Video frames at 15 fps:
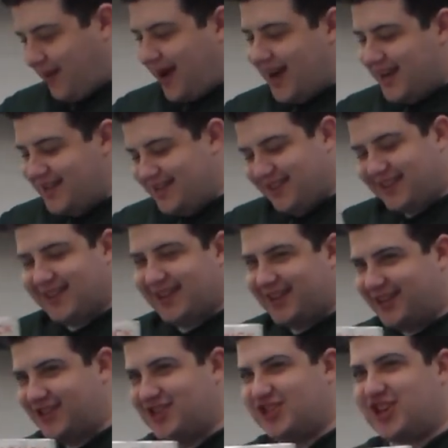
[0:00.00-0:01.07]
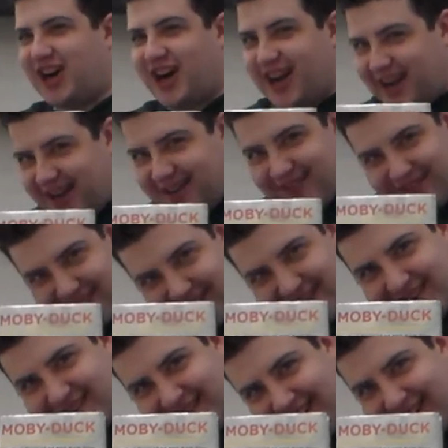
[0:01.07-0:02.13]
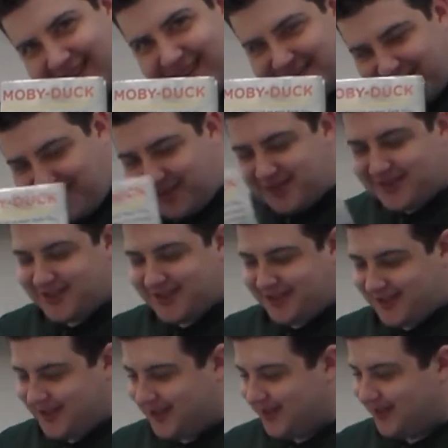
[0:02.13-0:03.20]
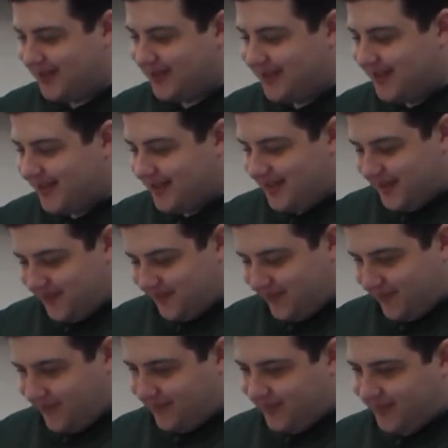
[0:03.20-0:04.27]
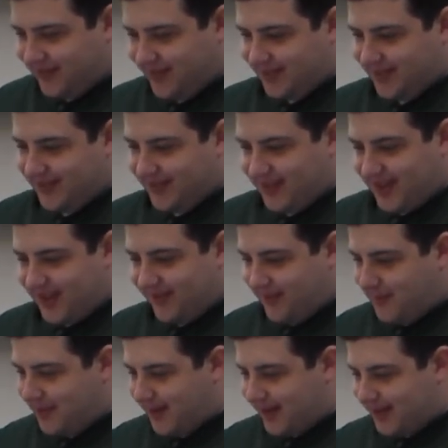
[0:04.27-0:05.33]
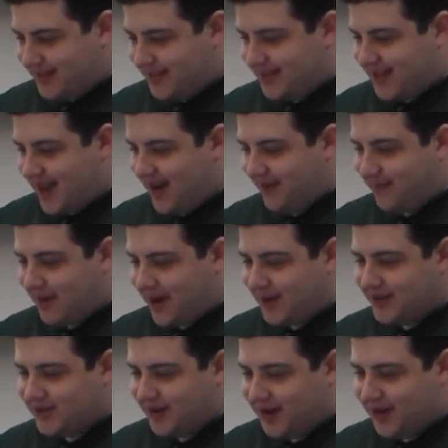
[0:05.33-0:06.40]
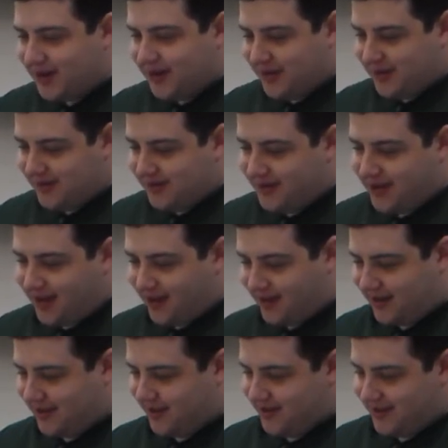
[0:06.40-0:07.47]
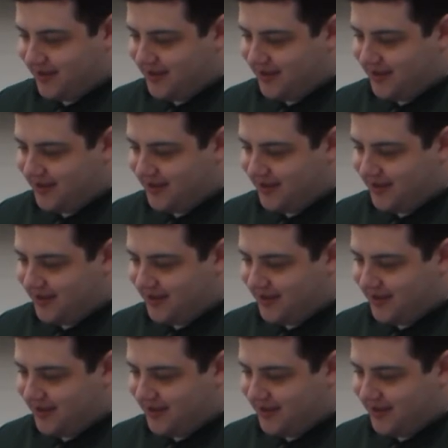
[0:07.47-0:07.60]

why does it look like a giant freaking duck in the ocean, too? Like, if I'm gonna get saved by a giant duck,